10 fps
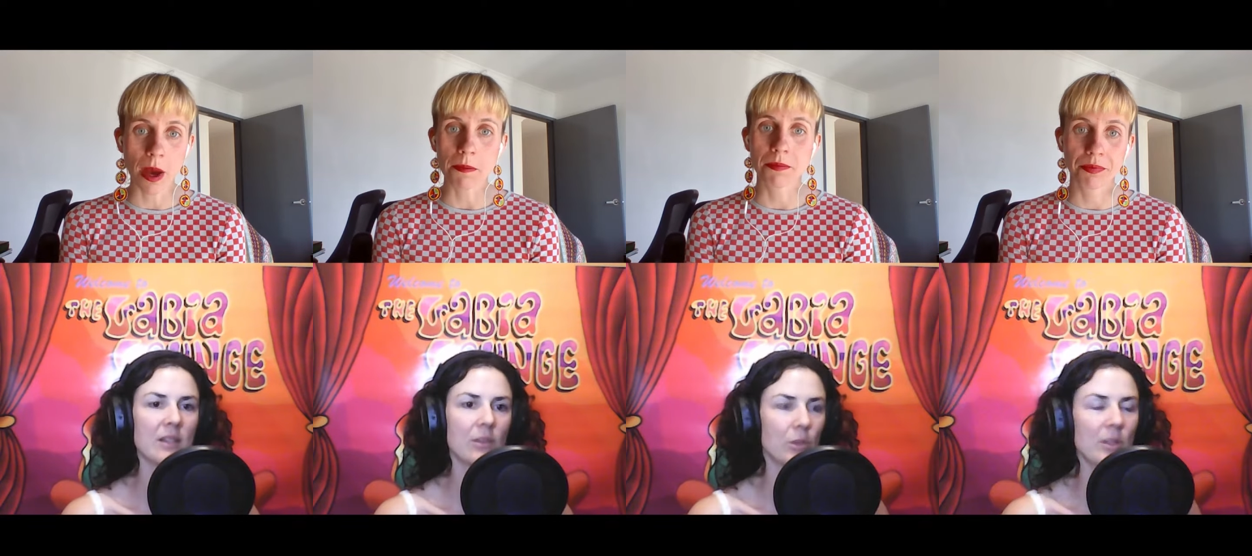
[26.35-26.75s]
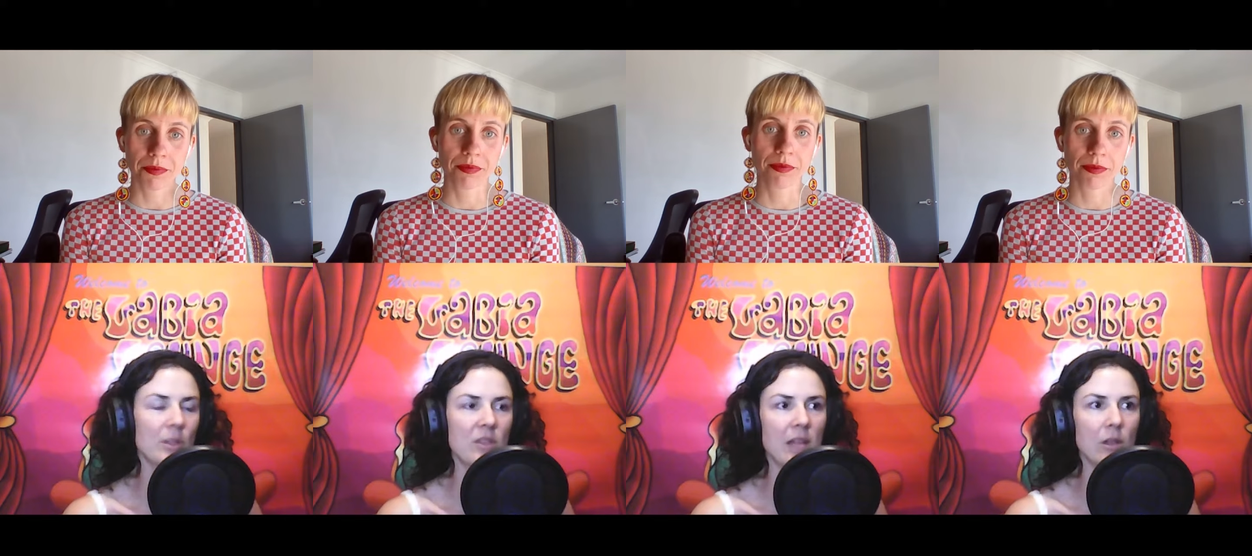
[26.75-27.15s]
Speaker 1: through
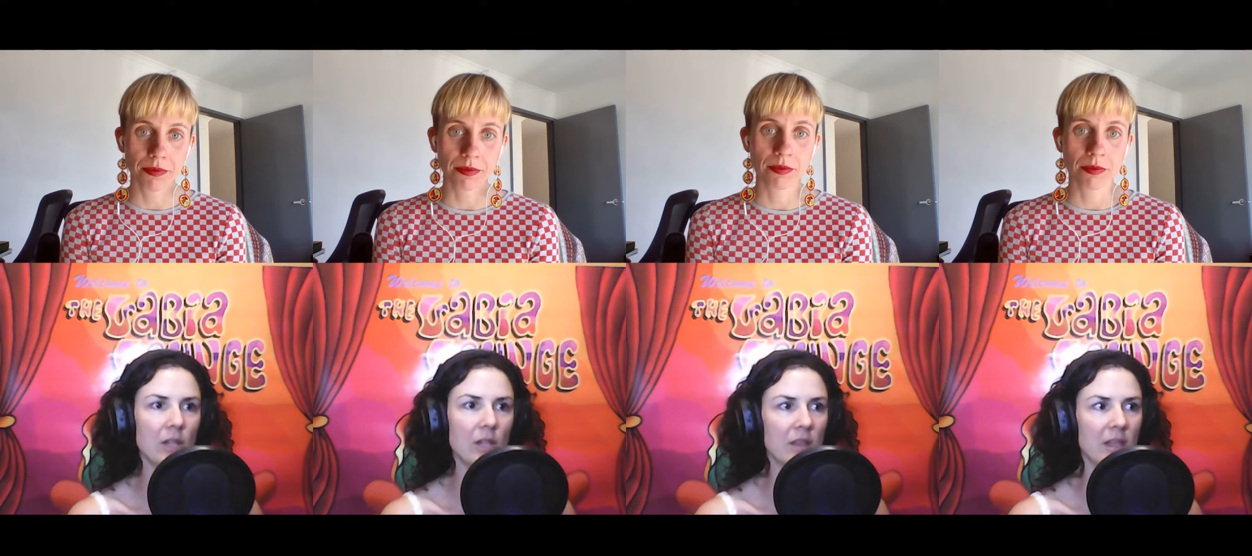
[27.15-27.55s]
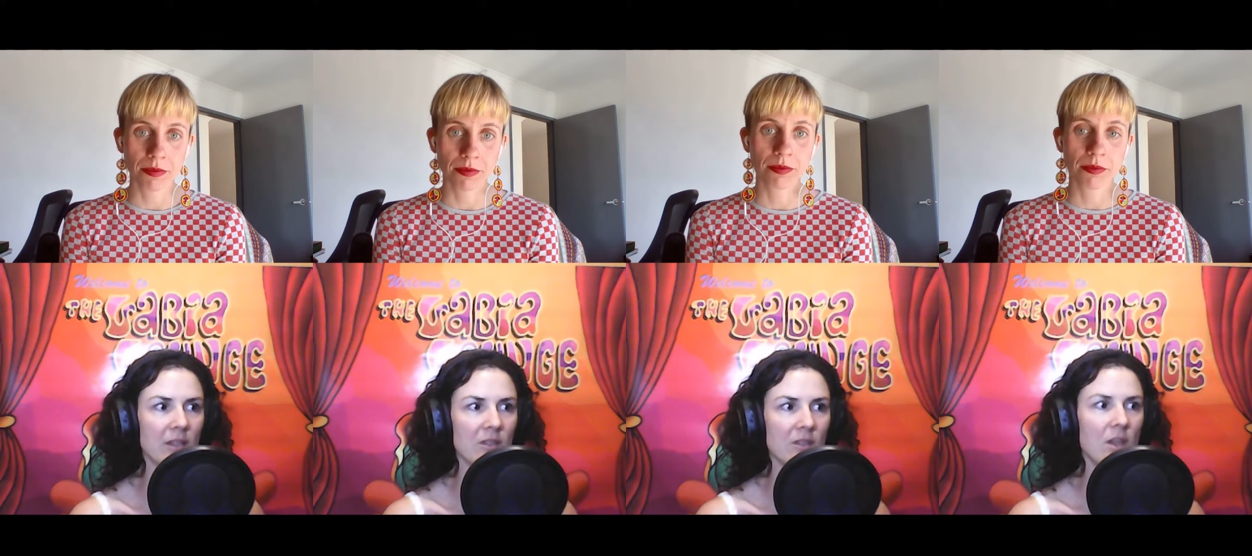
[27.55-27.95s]
which they look at
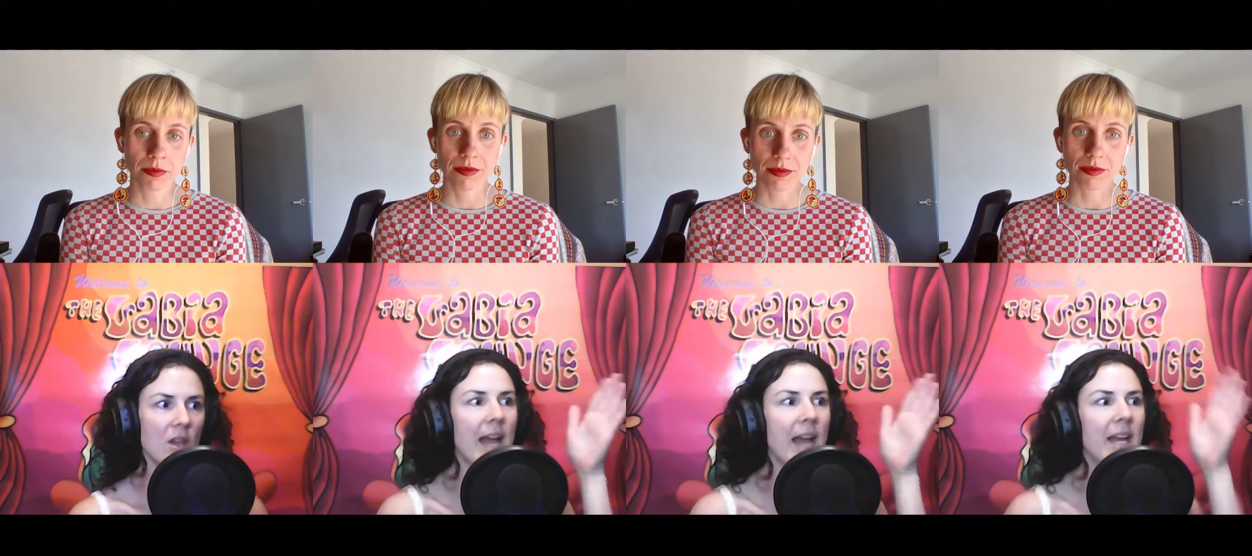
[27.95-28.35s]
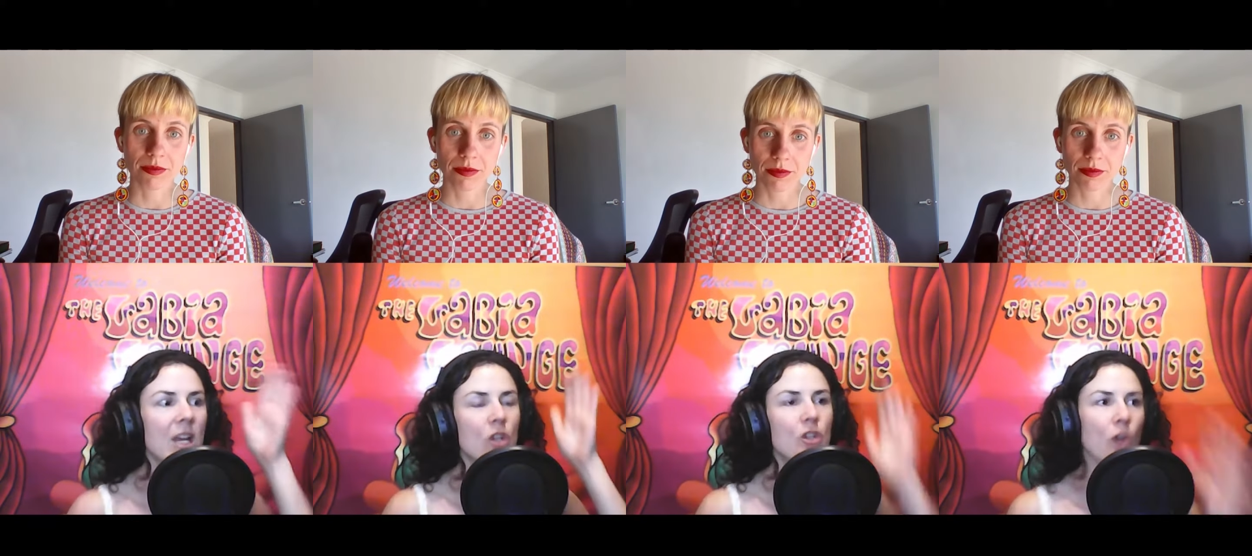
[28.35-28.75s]
things i
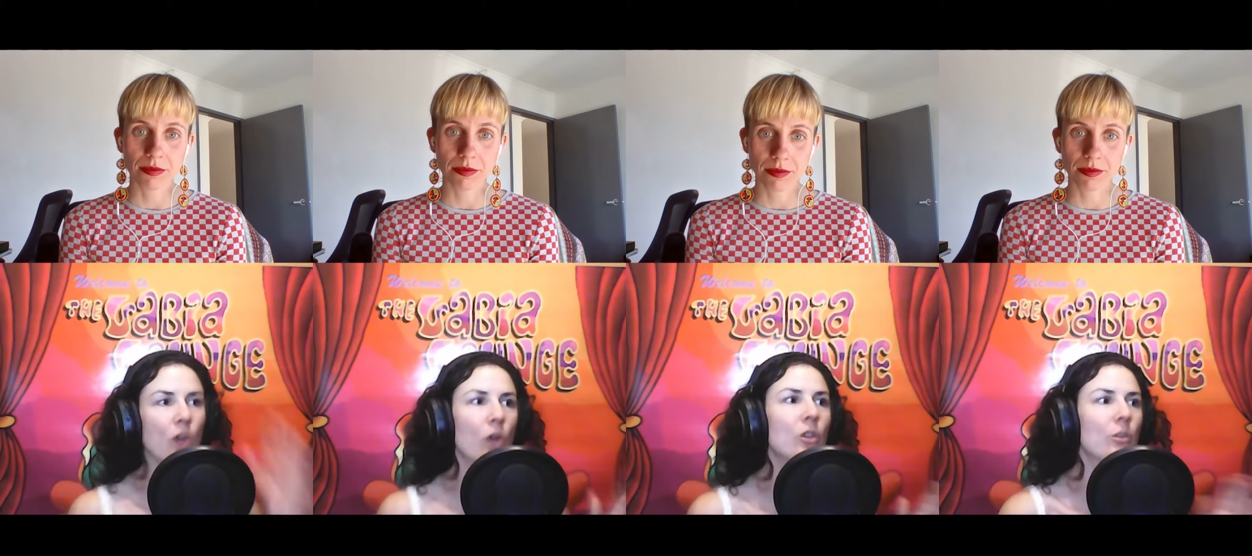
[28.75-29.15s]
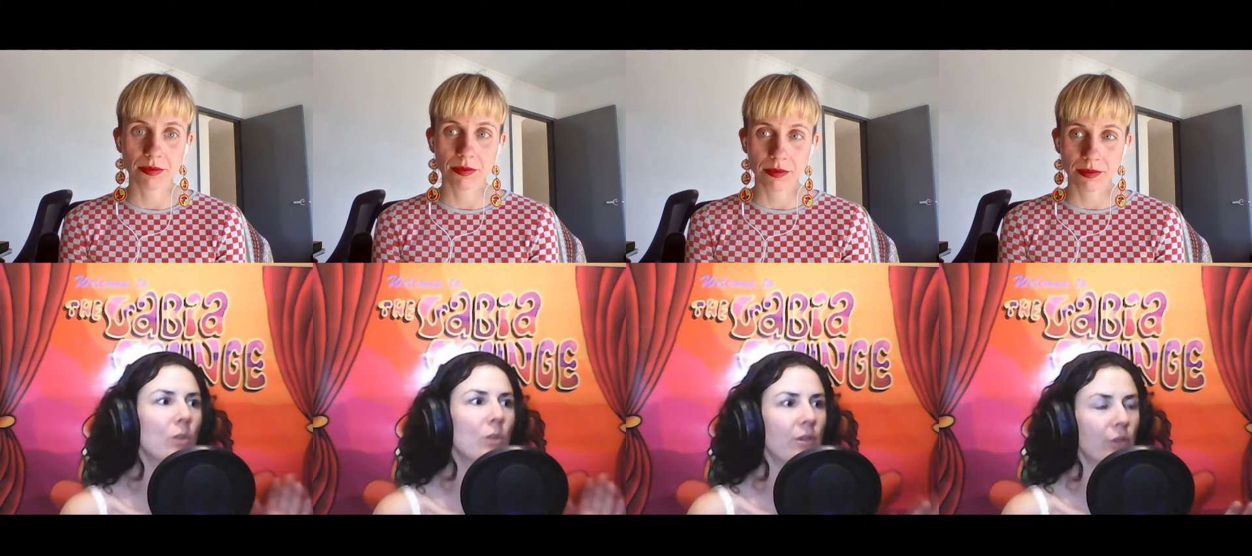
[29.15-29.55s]
don't
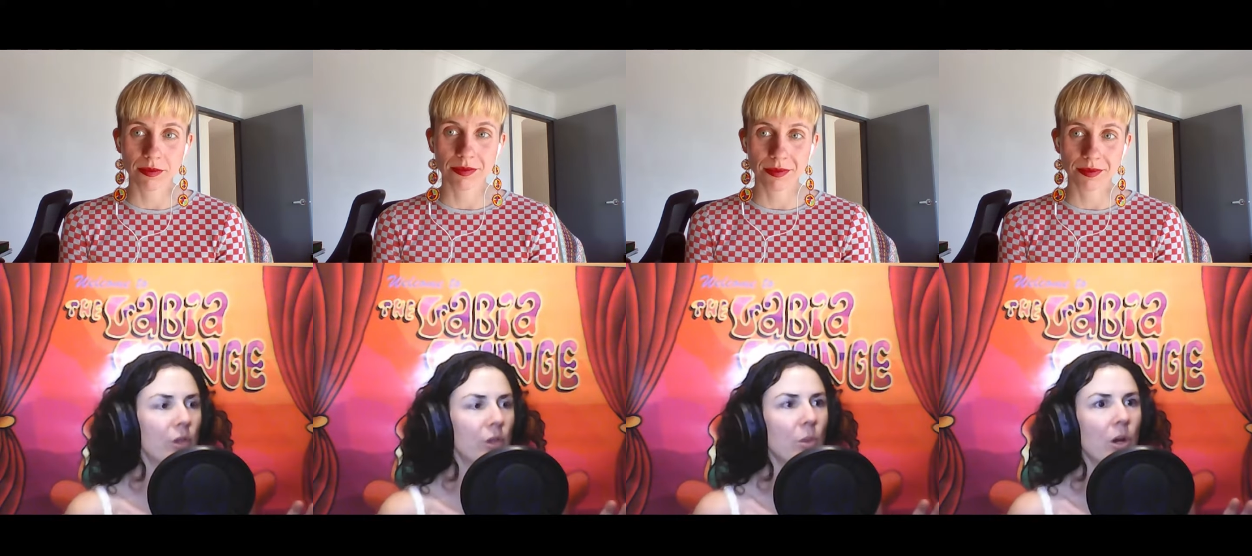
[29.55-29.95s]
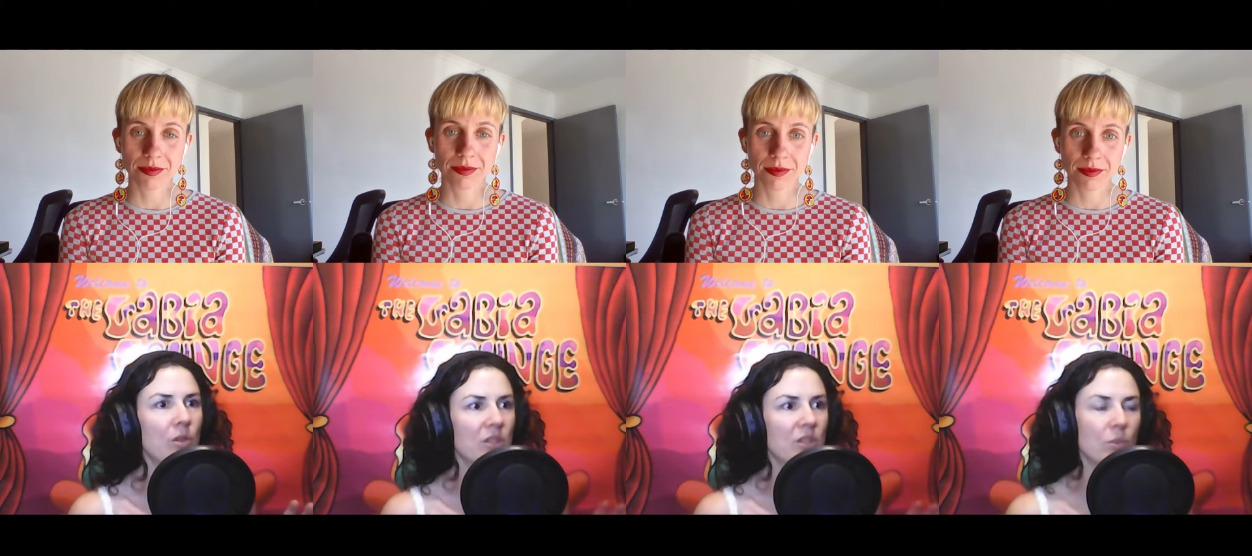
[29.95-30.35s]
move through the world
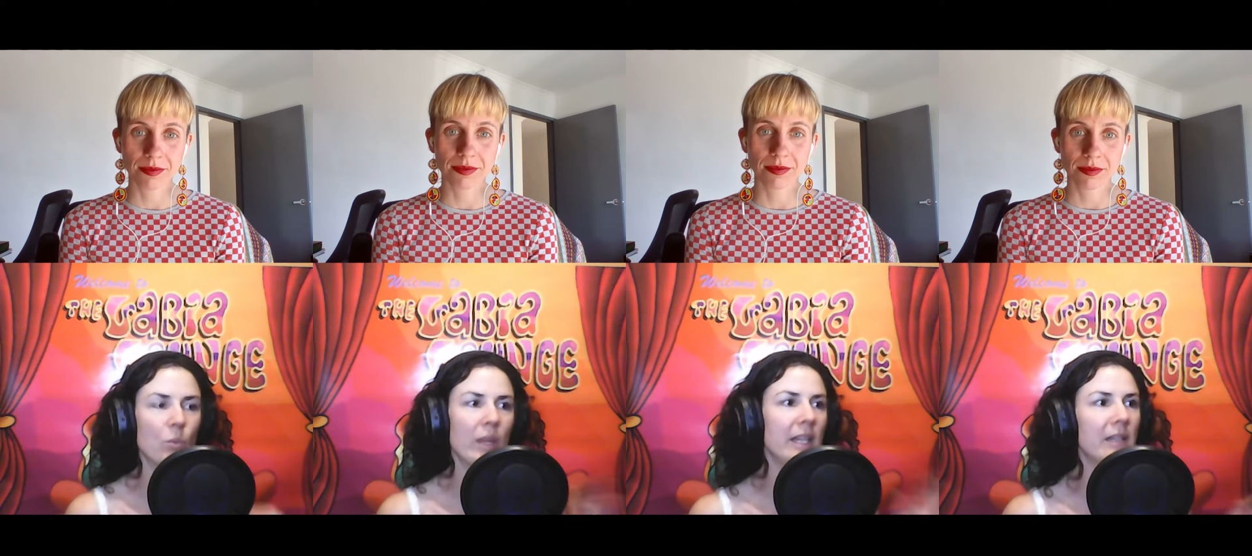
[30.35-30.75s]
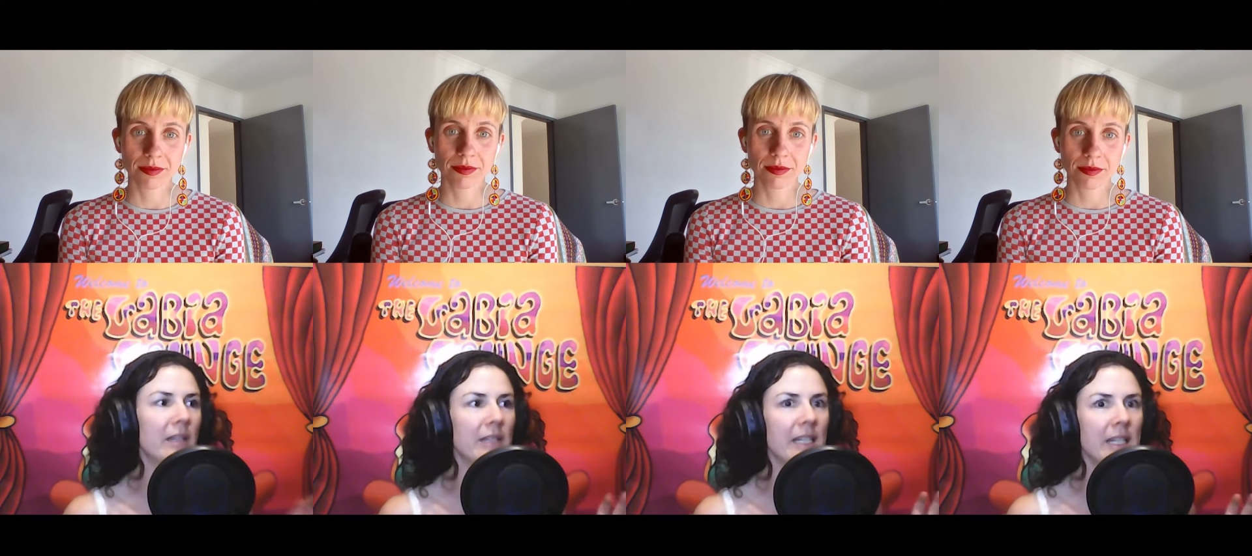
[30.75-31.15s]
just
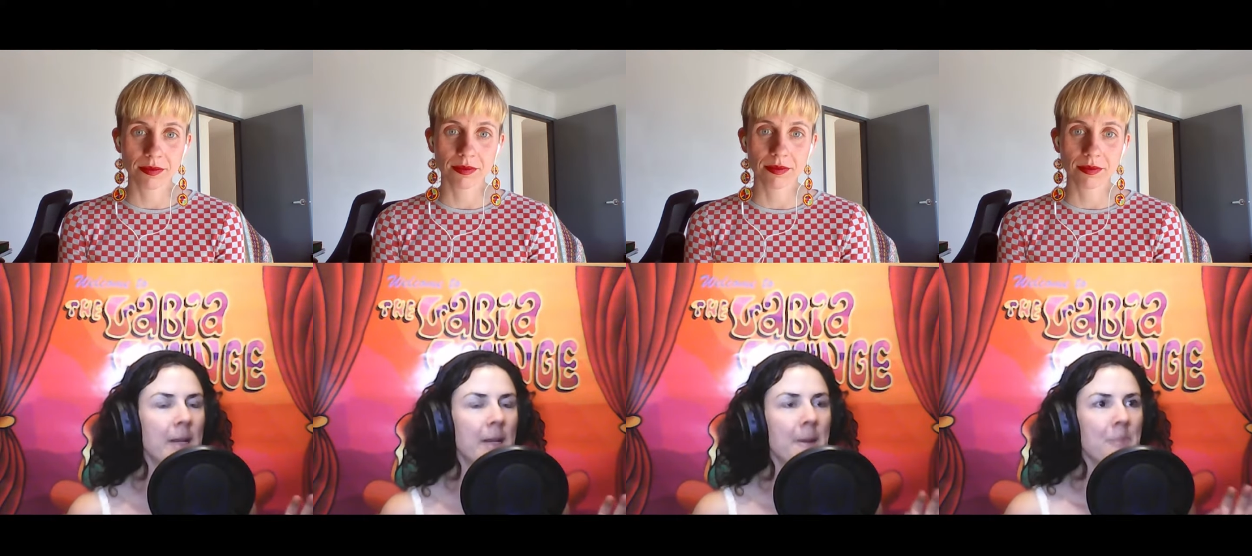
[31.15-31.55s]
willingly